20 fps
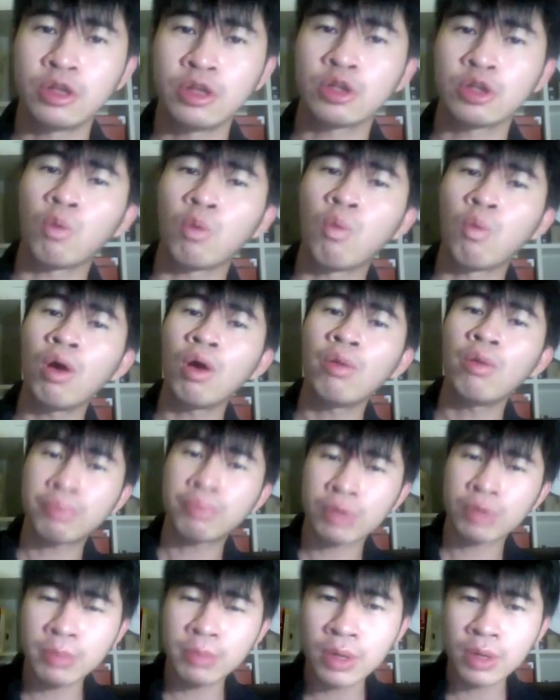the world
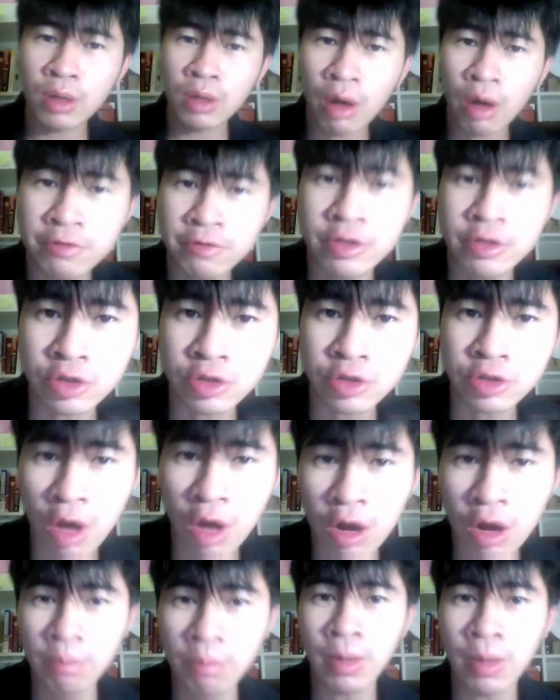premiere of this song
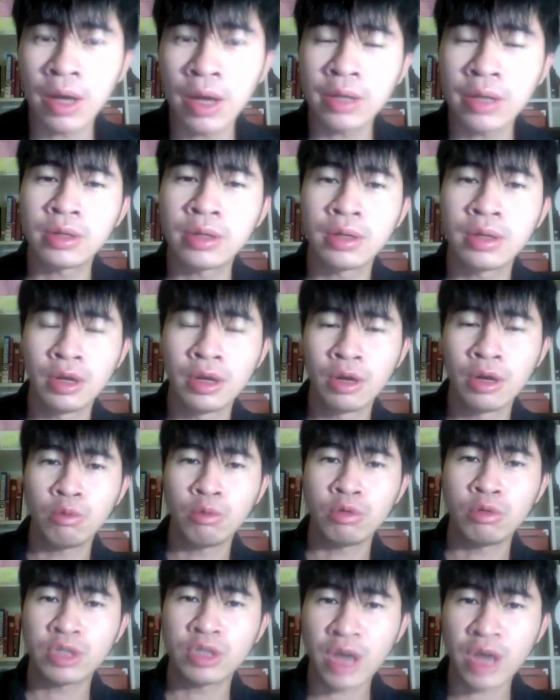of mine,
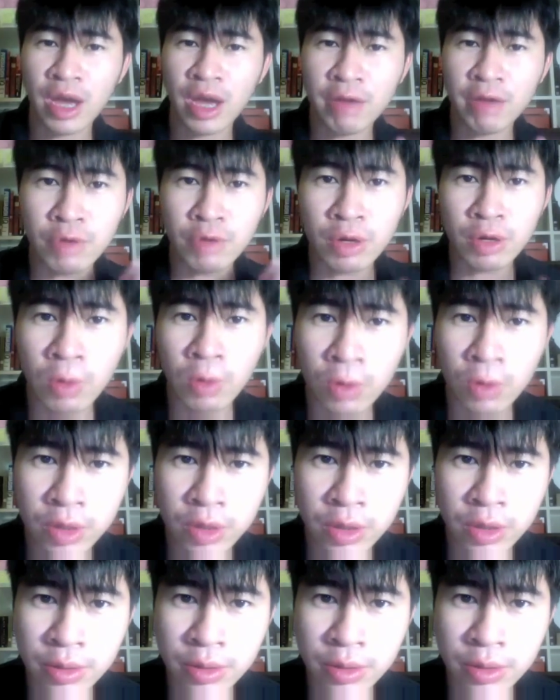which I have recorded.